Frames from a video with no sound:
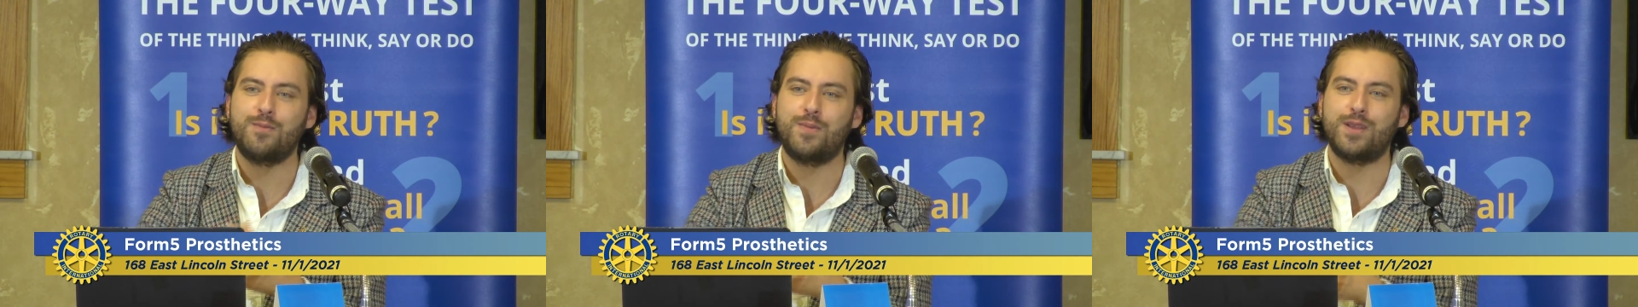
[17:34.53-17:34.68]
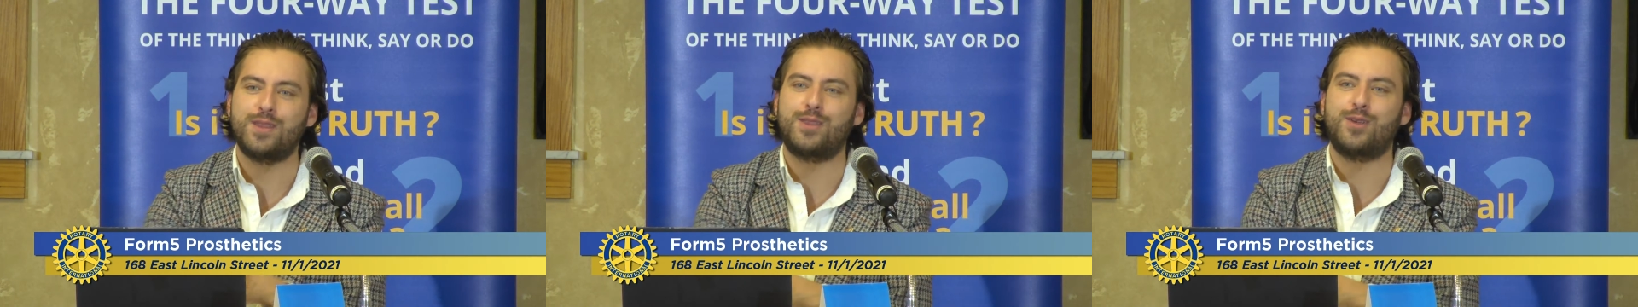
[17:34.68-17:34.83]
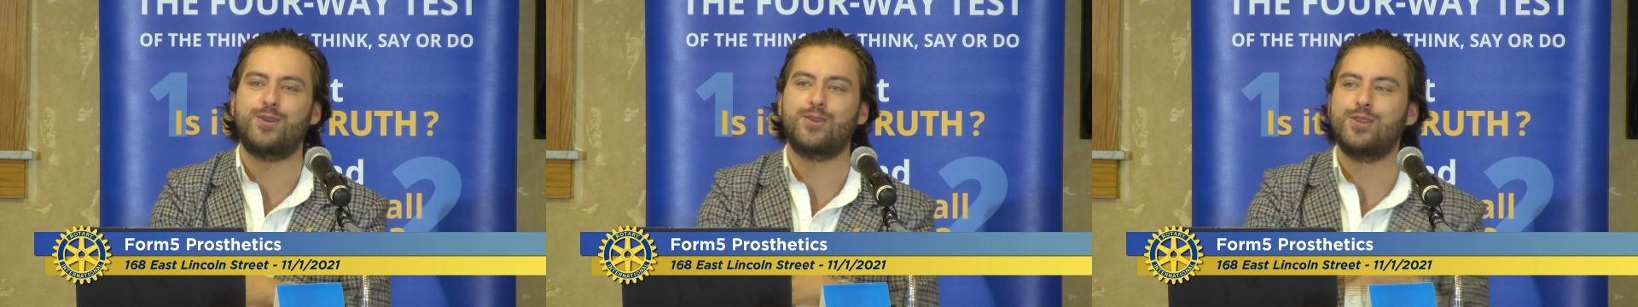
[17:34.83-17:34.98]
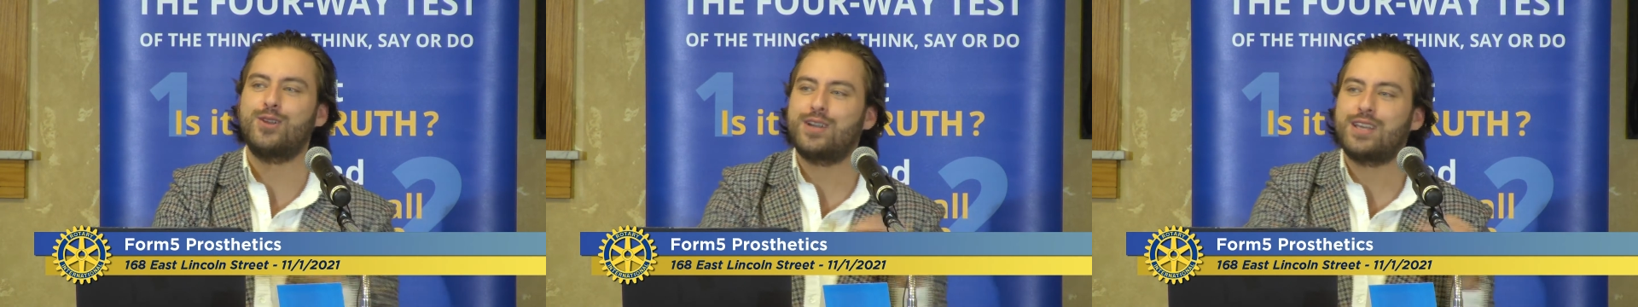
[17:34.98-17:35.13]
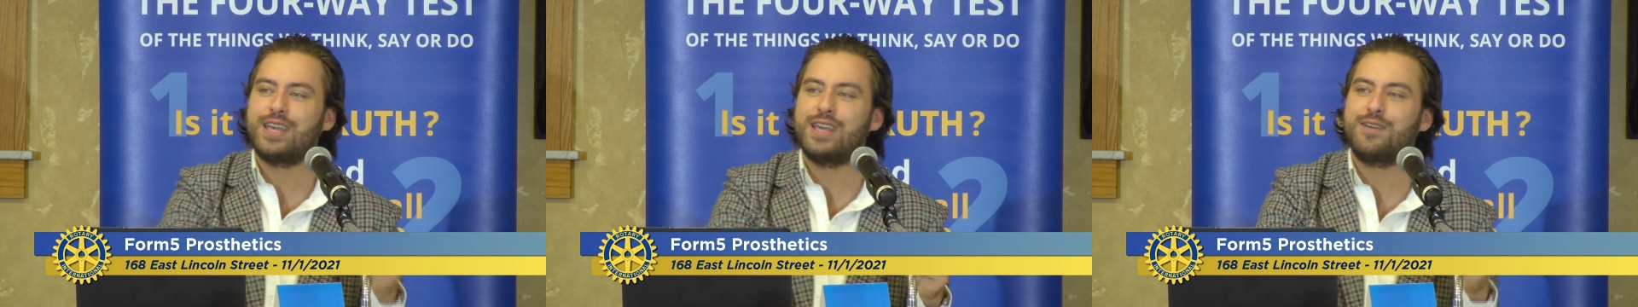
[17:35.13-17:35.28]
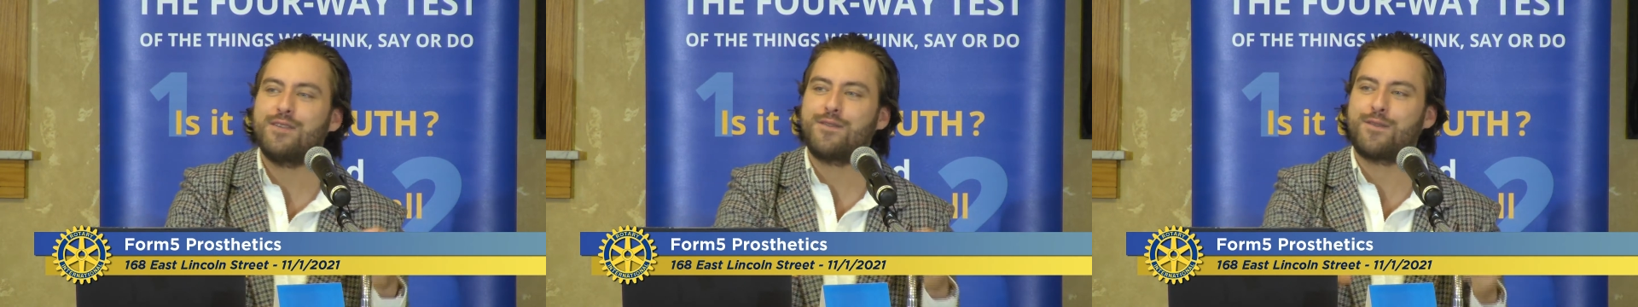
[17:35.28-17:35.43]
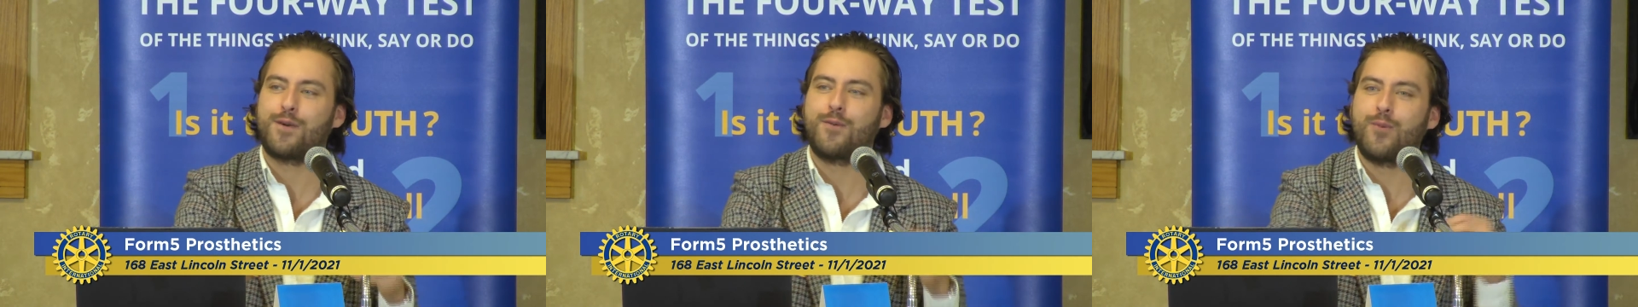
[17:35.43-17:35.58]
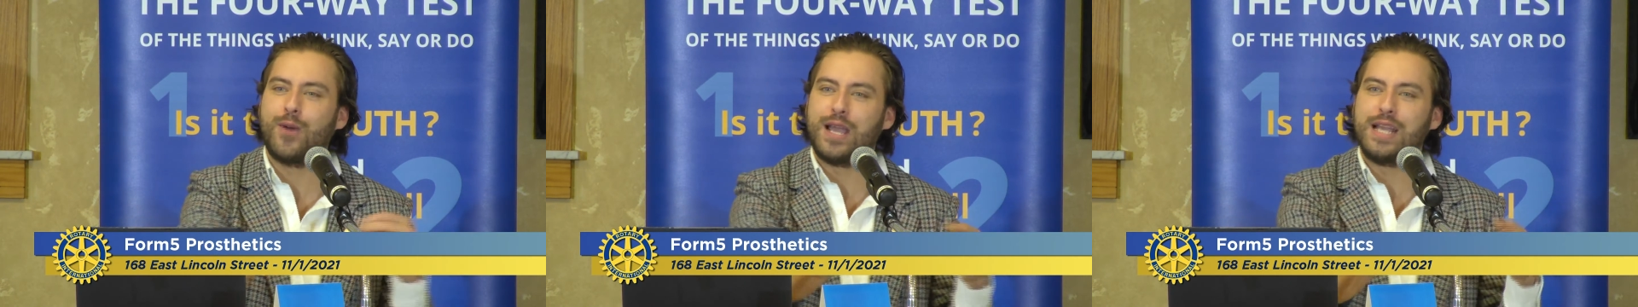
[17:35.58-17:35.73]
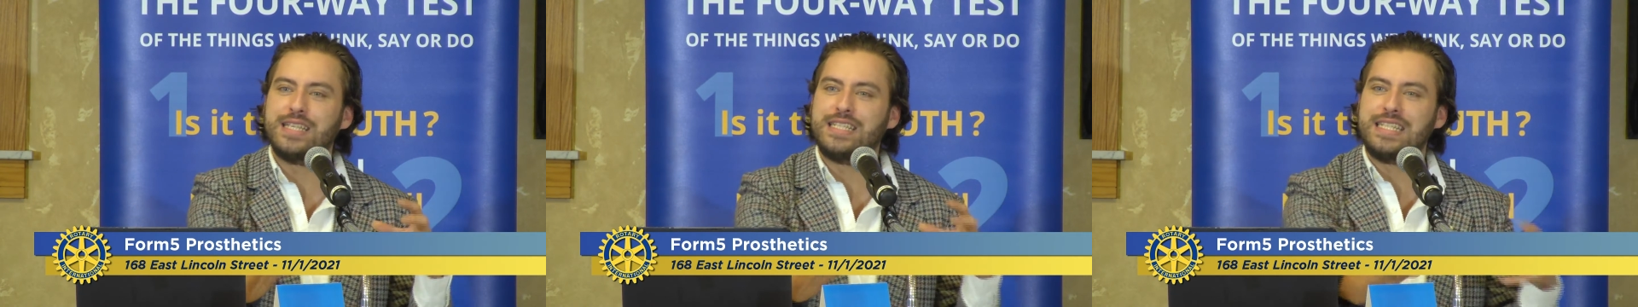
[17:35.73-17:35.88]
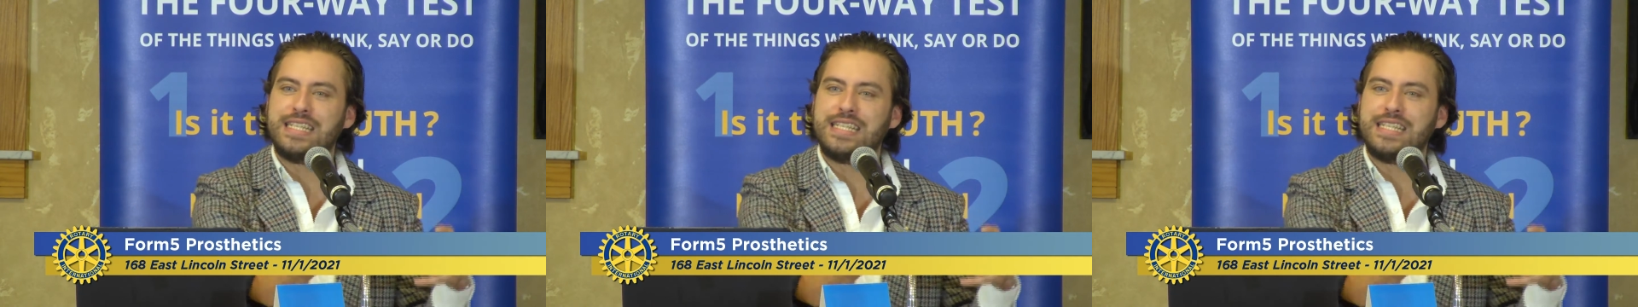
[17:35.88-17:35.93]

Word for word: but they're looking for ways